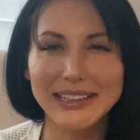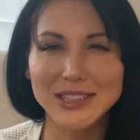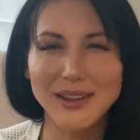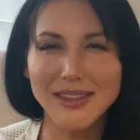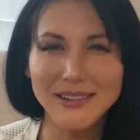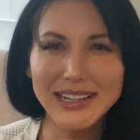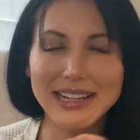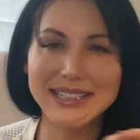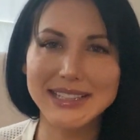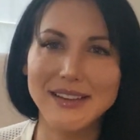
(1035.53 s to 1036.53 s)
So 3 and
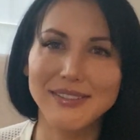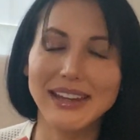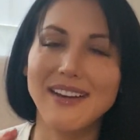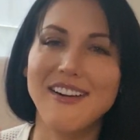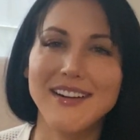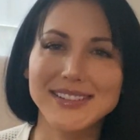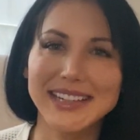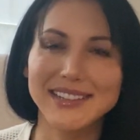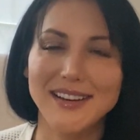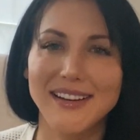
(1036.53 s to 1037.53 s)
a 7 all
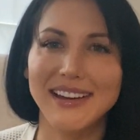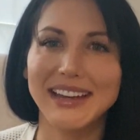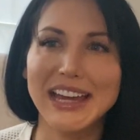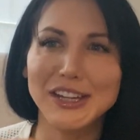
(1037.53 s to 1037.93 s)
day long,